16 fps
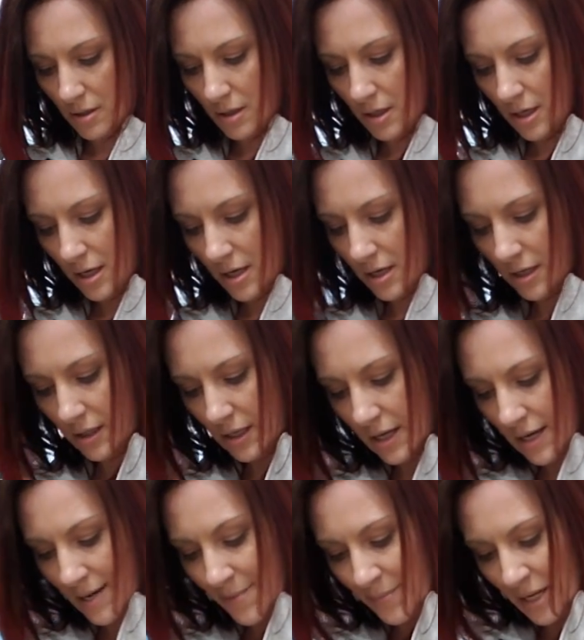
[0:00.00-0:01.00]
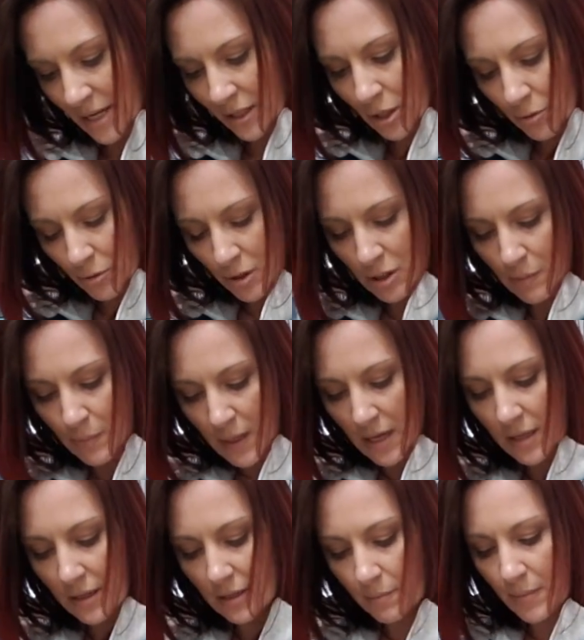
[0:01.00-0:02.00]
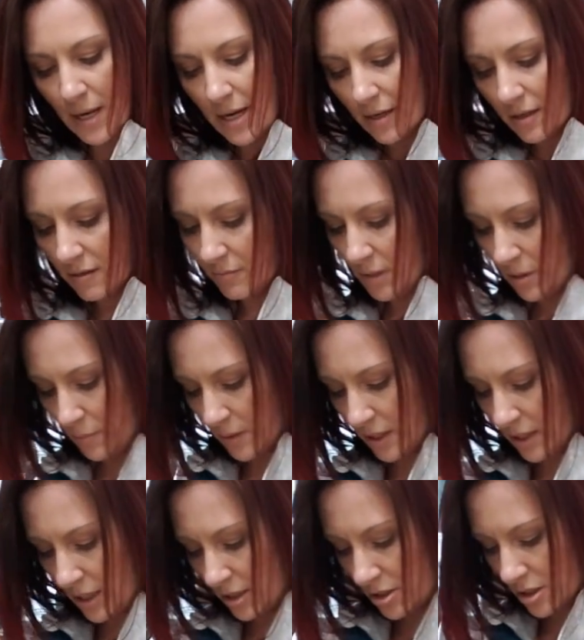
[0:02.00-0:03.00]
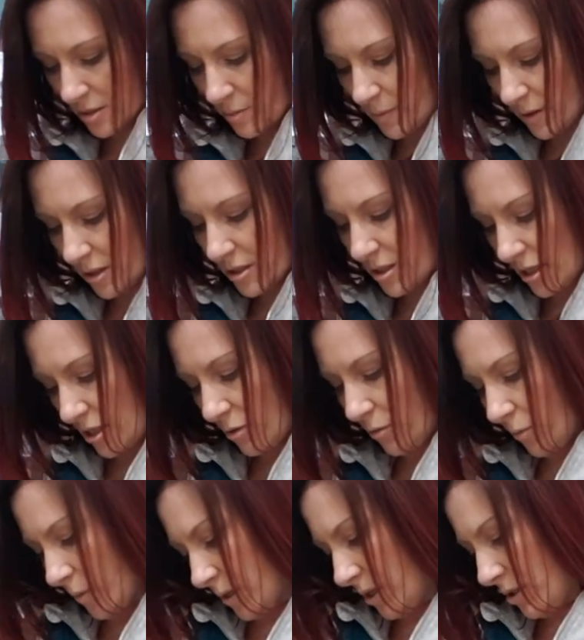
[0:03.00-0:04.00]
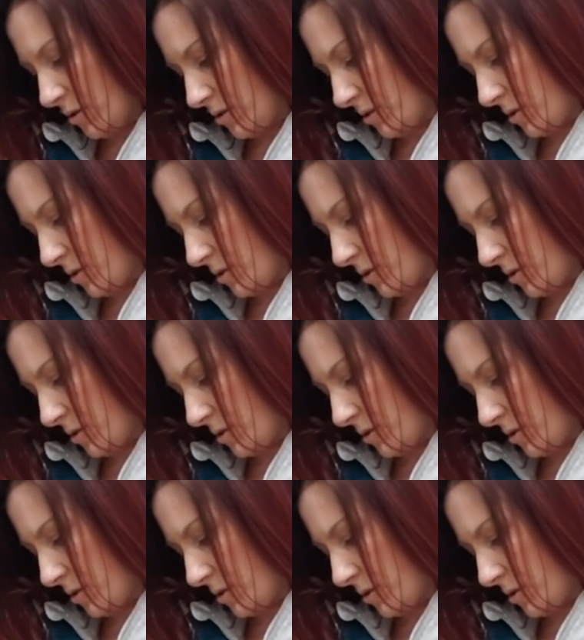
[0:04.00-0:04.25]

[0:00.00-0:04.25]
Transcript: And I'm not going to paint the back of my bunny just because I don't want